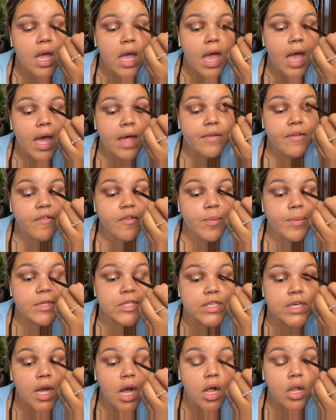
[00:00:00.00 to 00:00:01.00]
I've never been
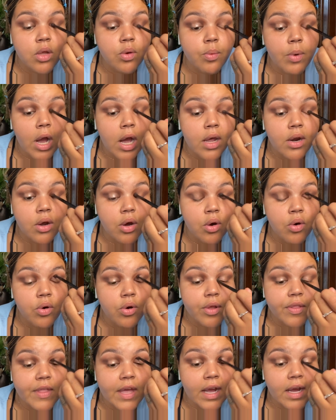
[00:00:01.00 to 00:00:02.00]
to Colorado
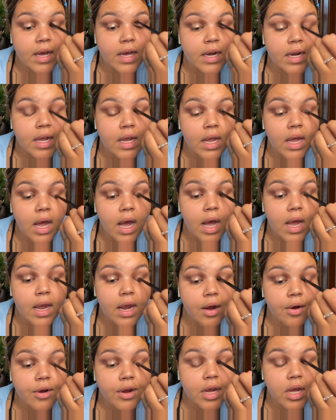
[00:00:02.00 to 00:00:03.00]
or that kind of
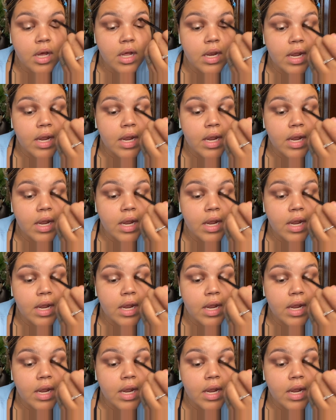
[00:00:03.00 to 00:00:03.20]
area.